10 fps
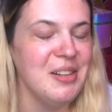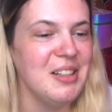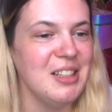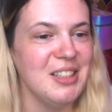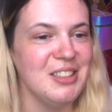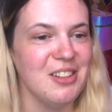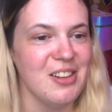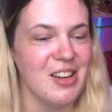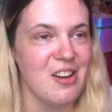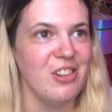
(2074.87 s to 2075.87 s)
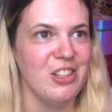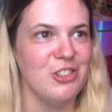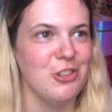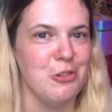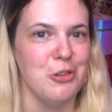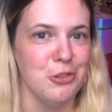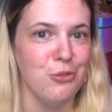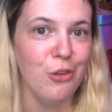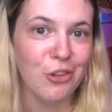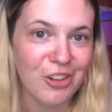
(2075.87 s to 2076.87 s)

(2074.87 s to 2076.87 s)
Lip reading: and it's like, that is so useful